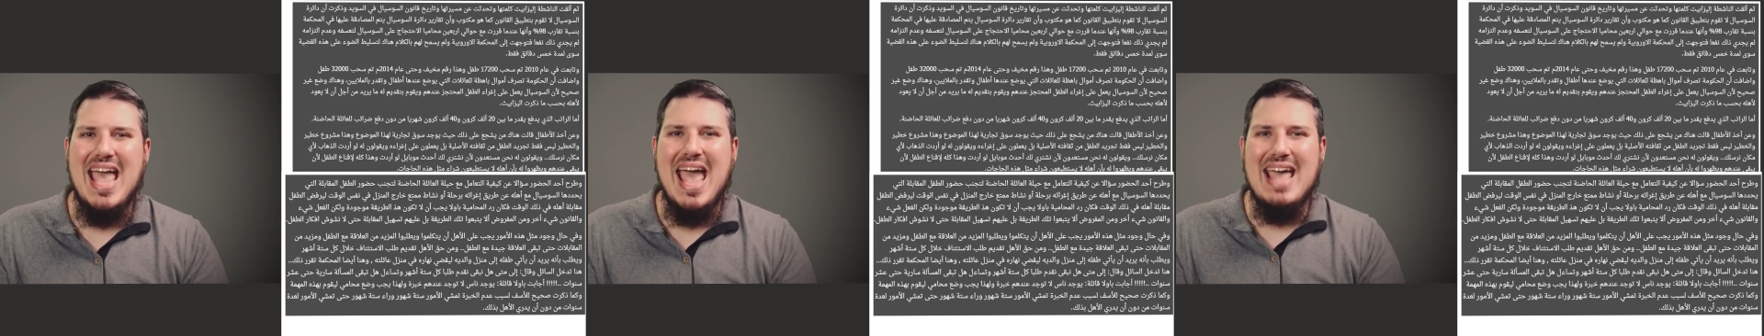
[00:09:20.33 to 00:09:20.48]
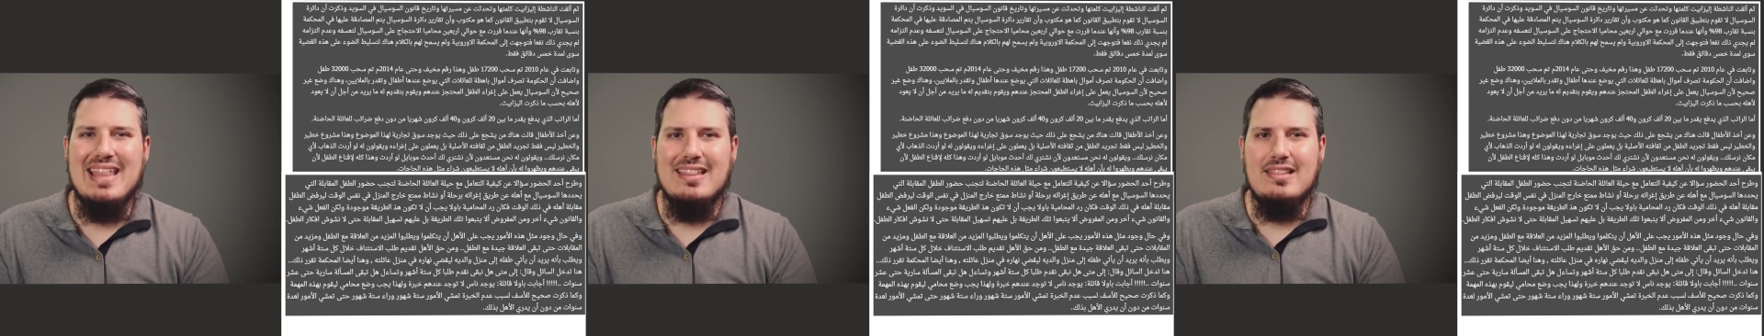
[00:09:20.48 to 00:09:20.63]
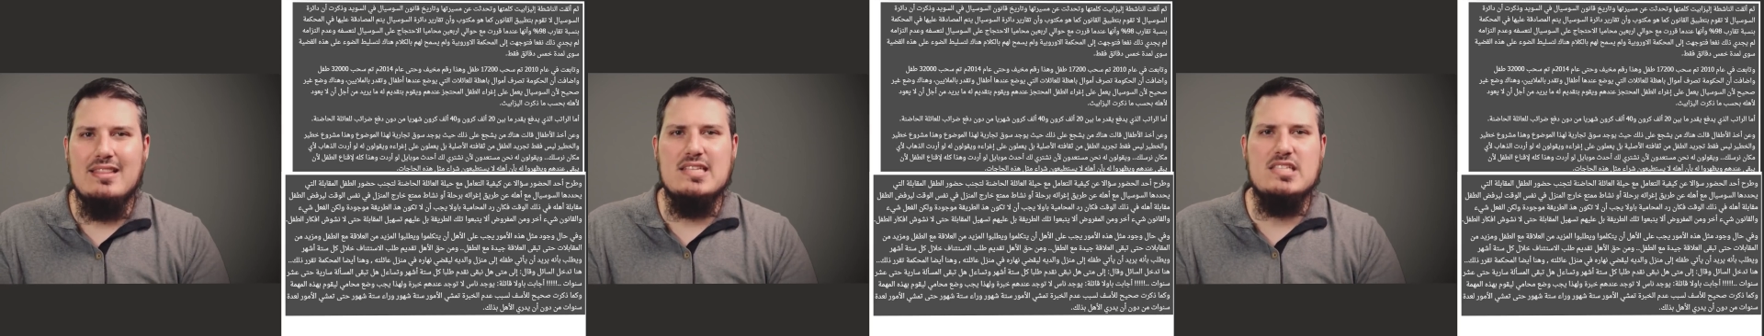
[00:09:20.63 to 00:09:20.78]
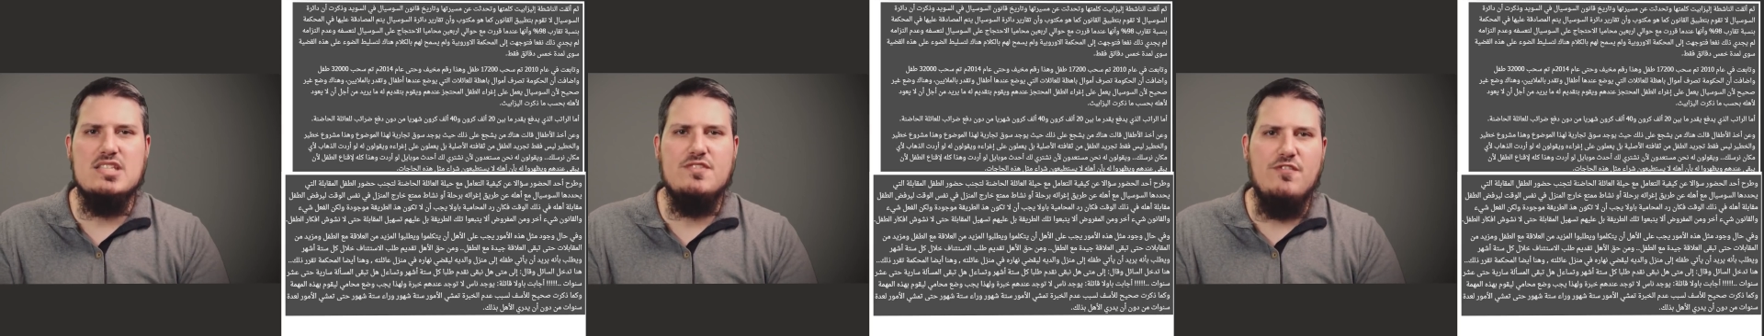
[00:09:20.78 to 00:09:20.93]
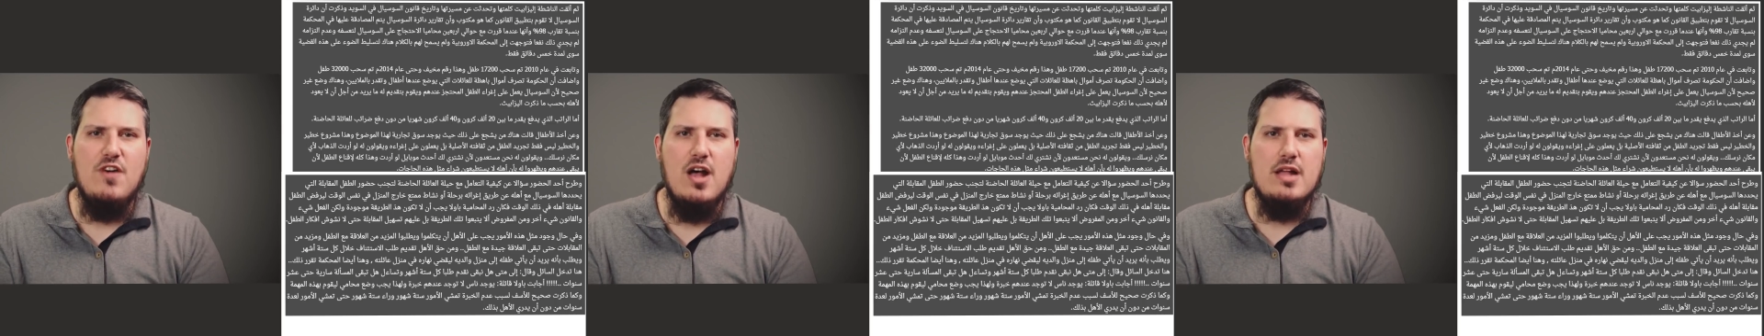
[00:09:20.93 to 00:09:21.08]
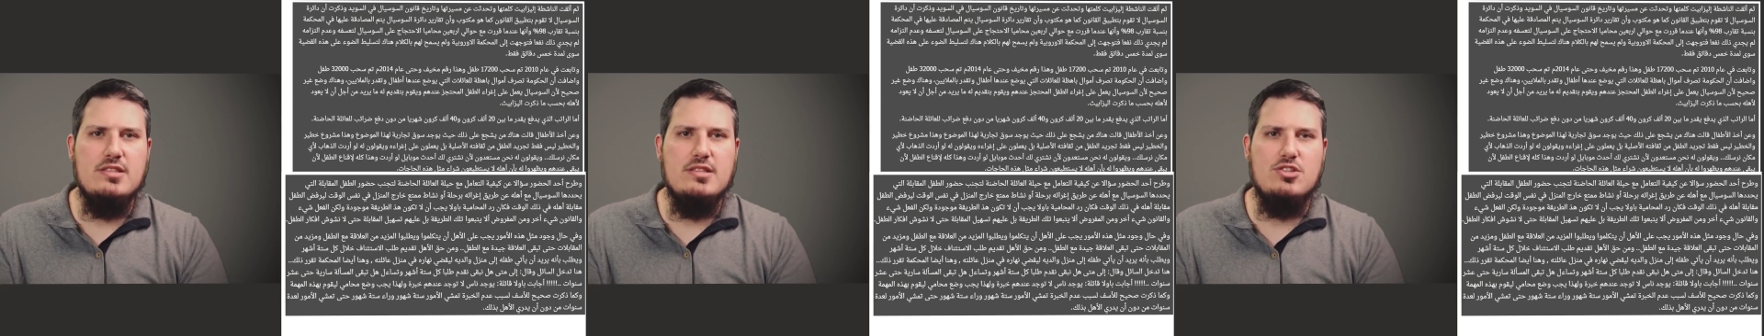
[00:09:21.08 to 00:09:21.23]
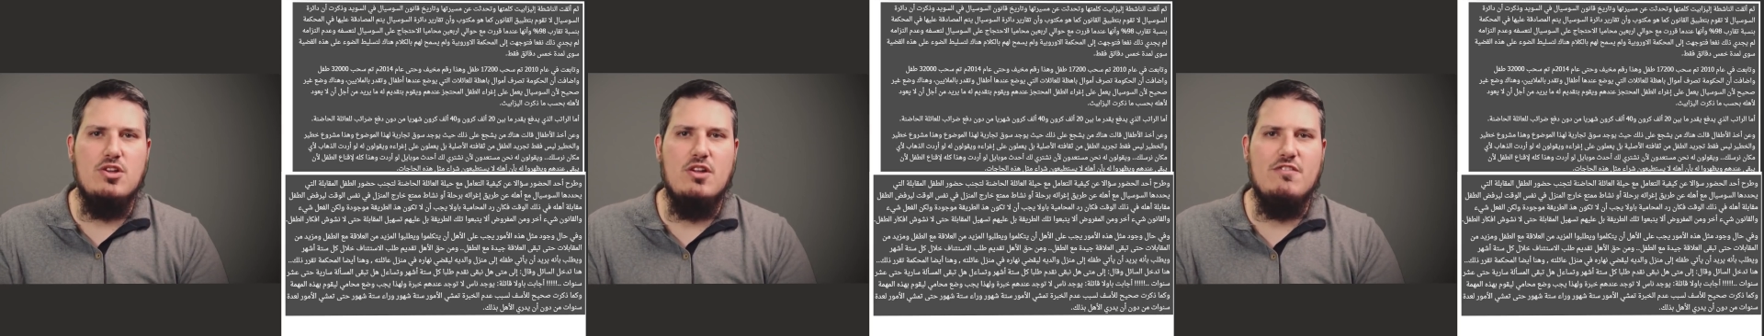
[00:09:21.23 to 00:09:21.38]
endless
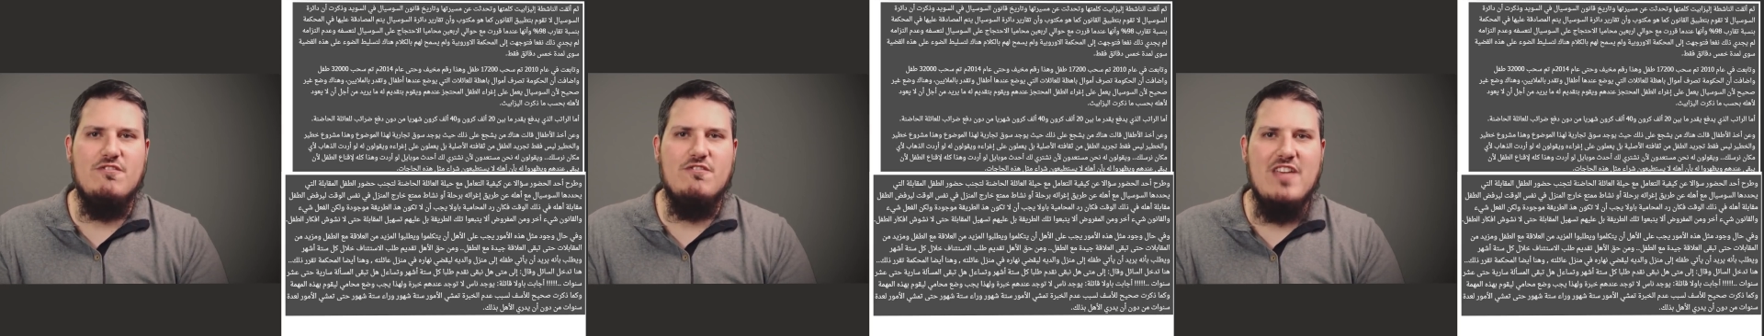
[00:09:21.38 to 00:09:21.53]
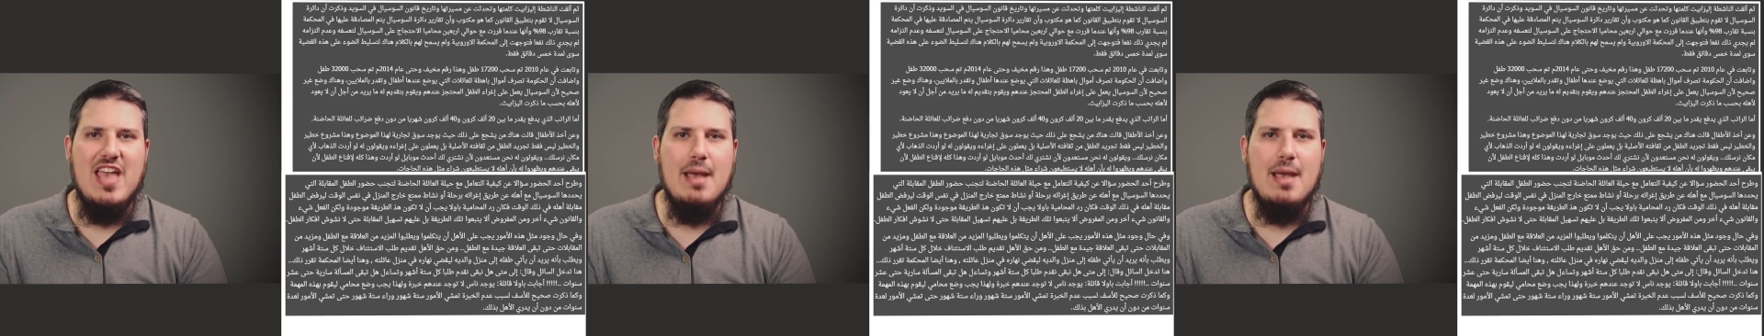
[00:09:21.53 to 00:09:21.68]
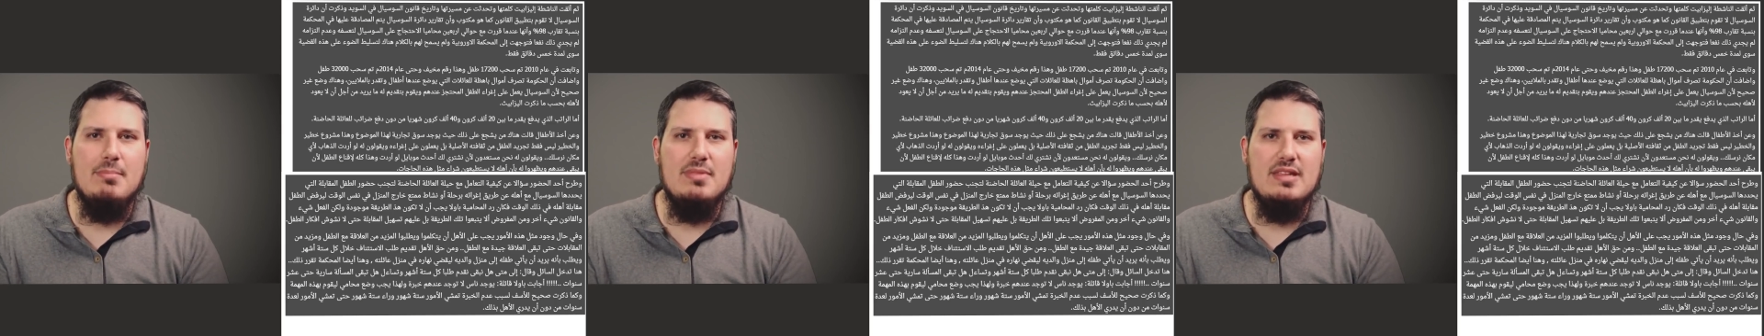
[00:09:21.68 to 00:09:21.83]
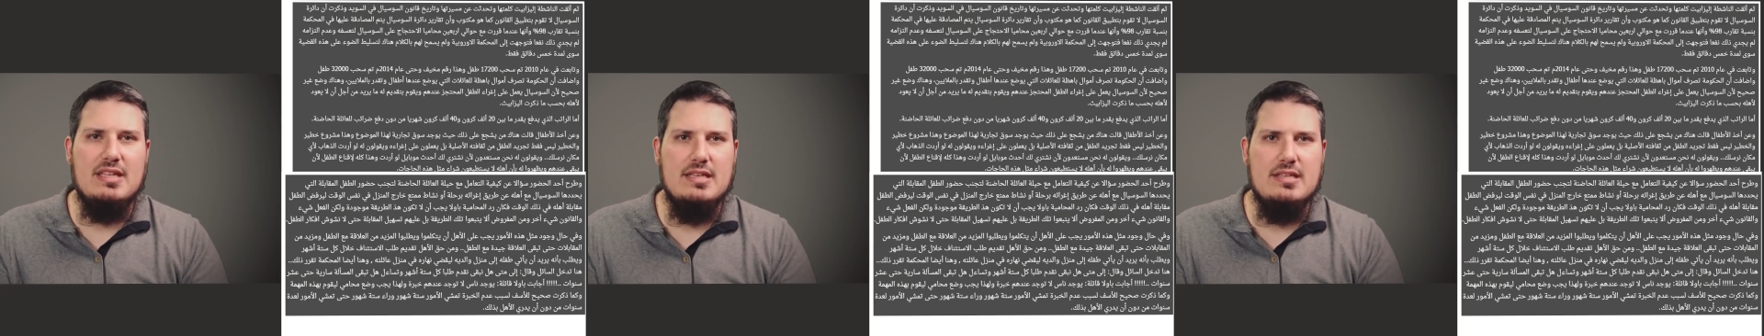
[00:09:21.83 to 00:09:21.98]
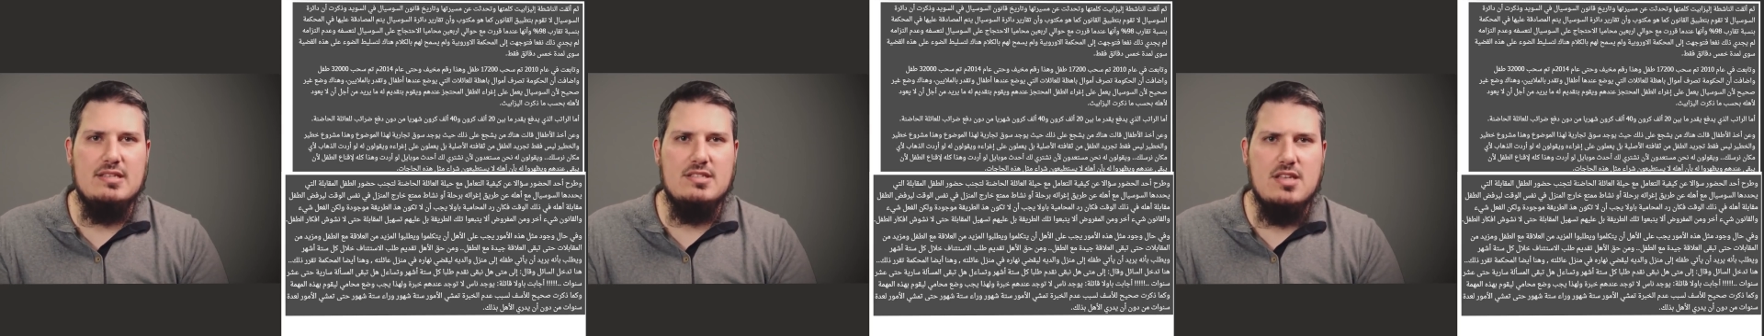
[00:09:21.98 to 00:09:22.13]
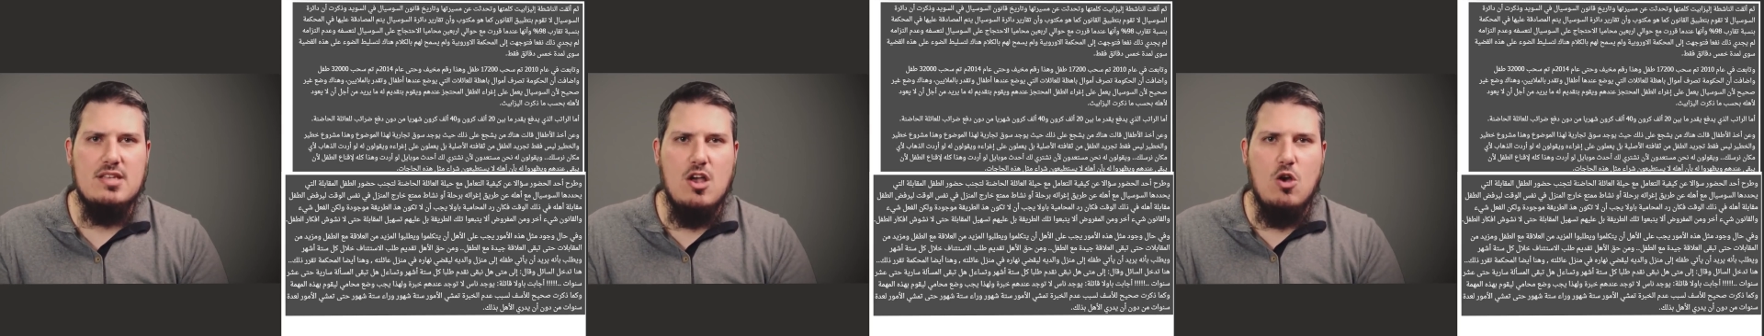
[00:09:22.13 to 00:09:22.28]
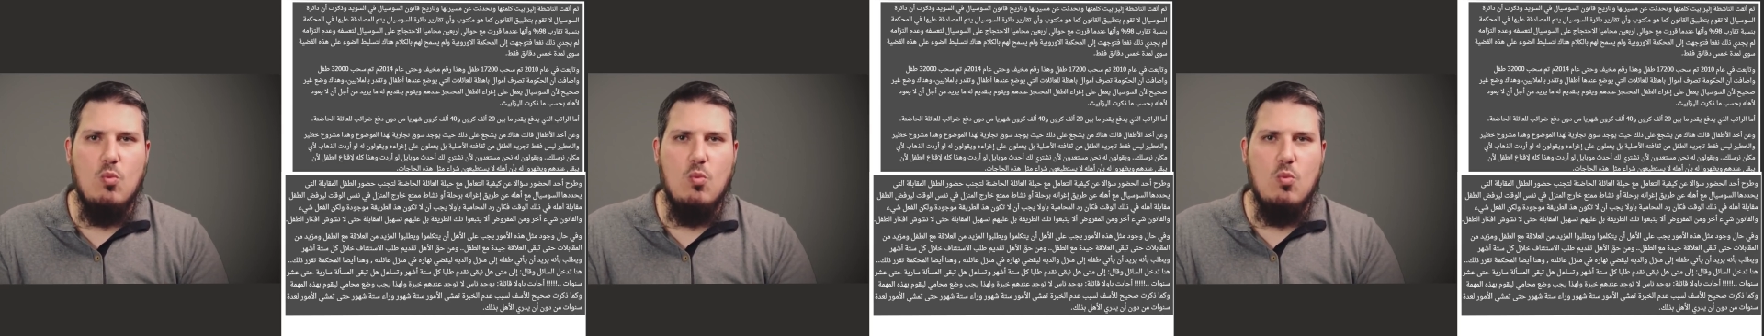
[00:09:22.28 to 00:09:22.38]
funds on families